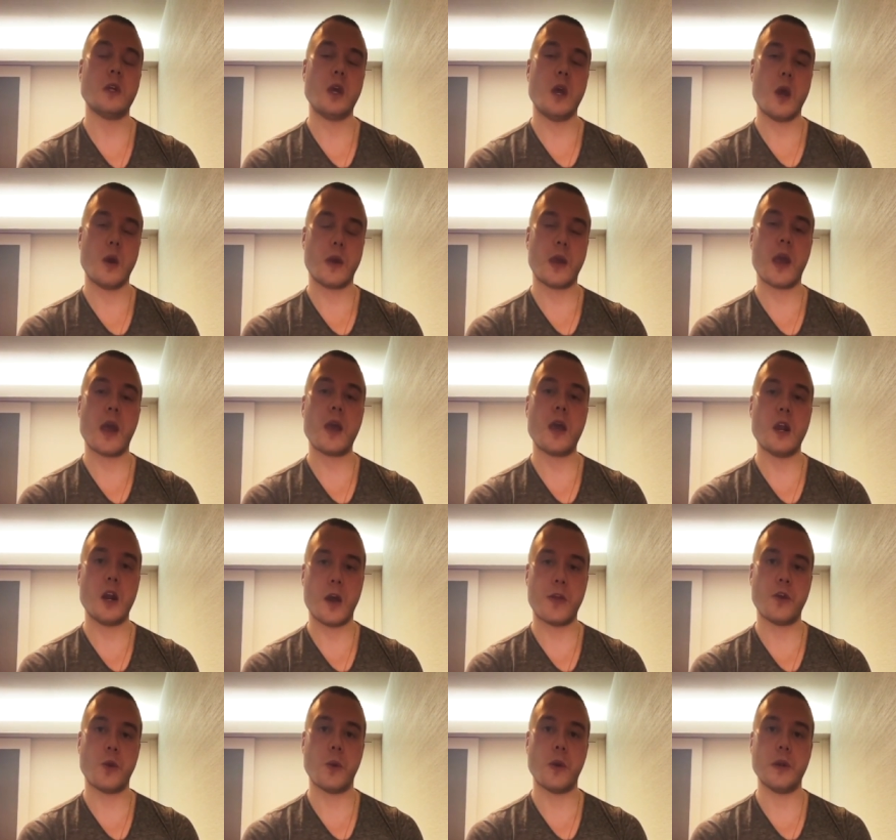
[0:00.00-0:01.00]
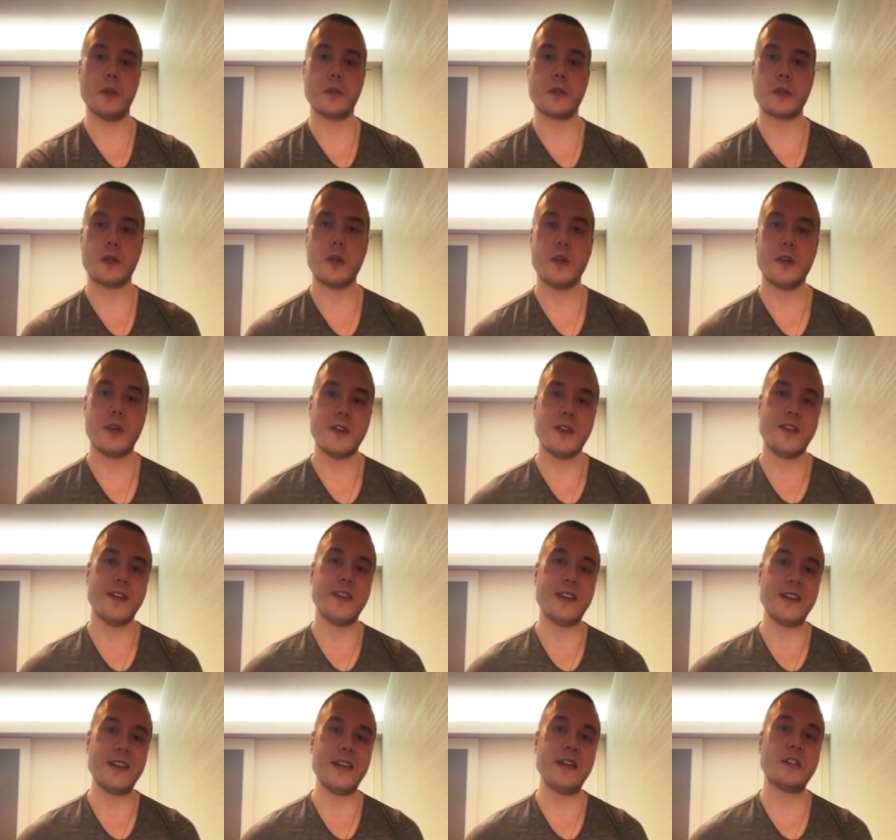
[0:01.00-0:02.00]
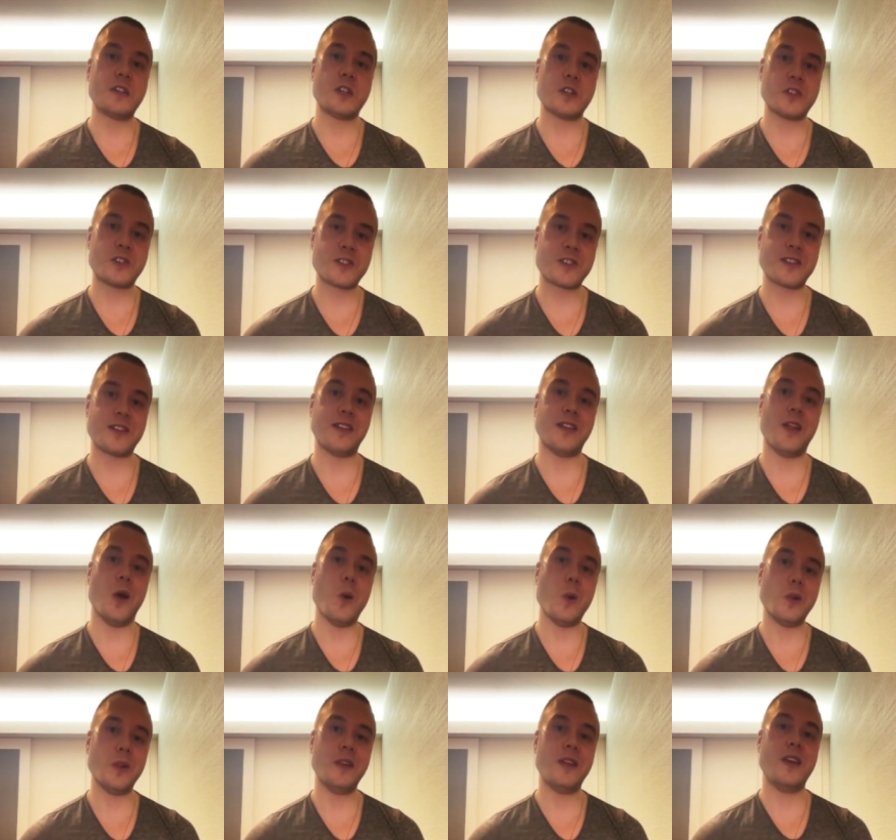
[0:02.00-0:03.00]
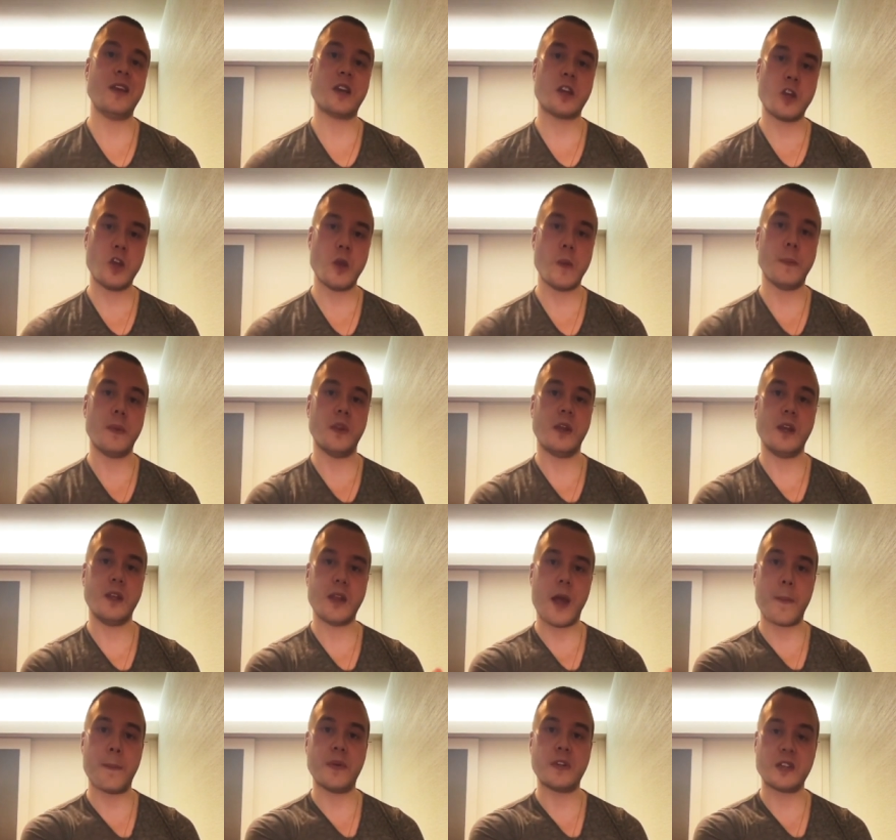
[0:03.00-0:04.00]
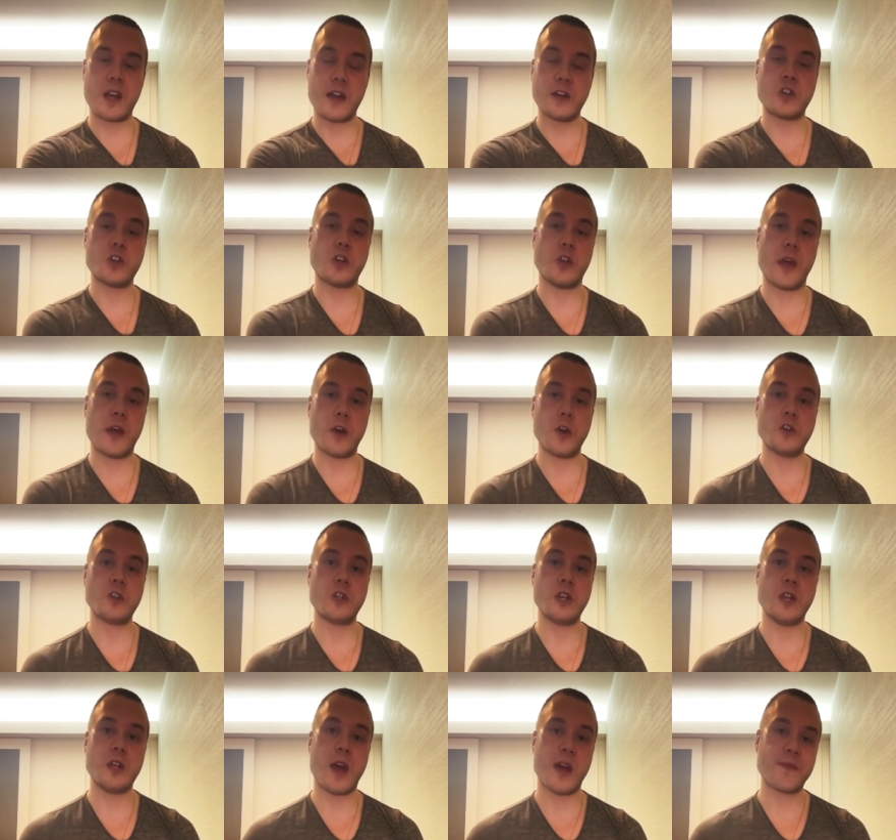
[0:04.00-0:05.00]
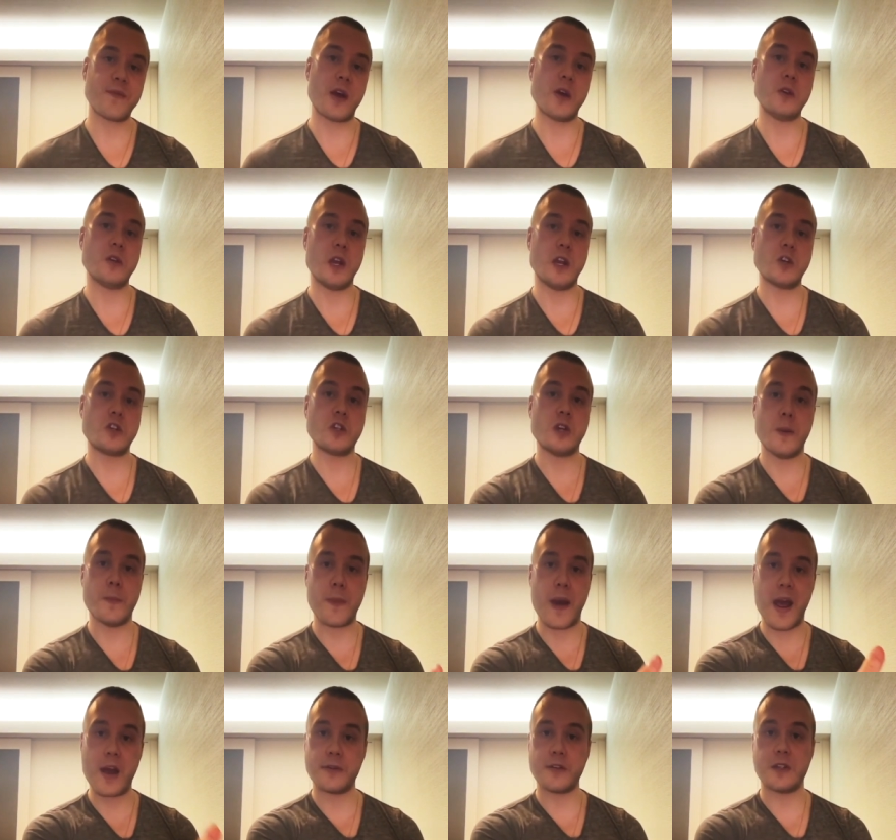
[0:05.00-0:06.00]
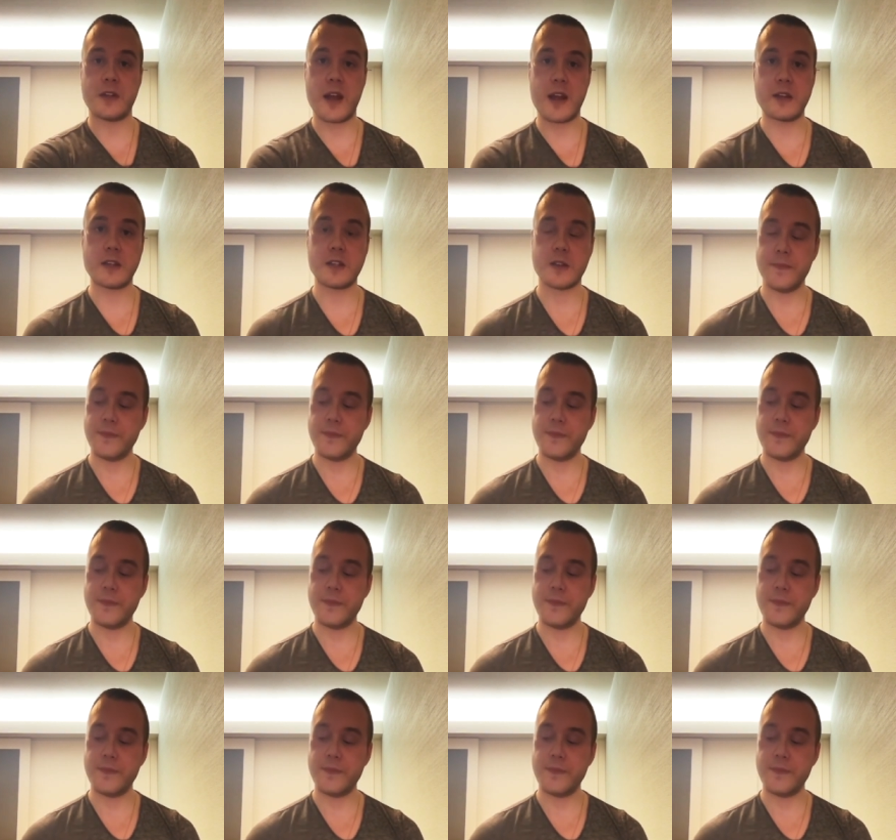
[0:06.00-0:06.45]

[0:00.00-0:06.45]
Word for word: Okay, in other words, you need to slowly accumulate that potential energy, that foundation in biostats